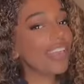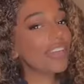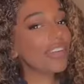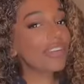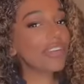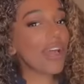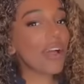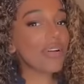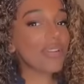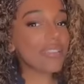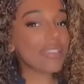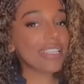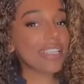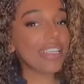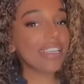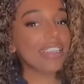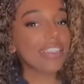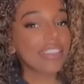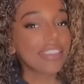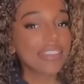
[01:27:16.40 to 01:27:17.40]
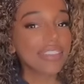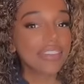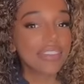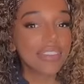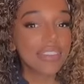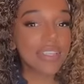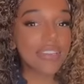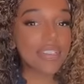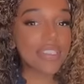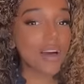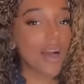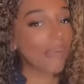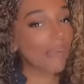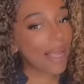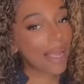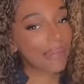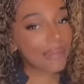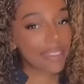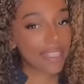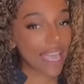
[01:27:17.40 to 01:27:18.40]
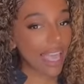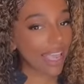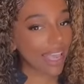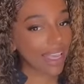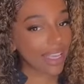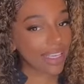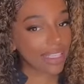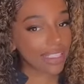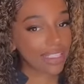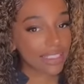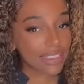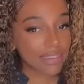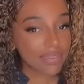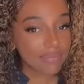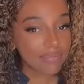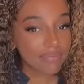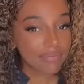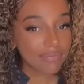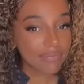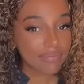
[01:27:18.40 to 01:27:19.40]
And you nosy. You was all the way upstairs.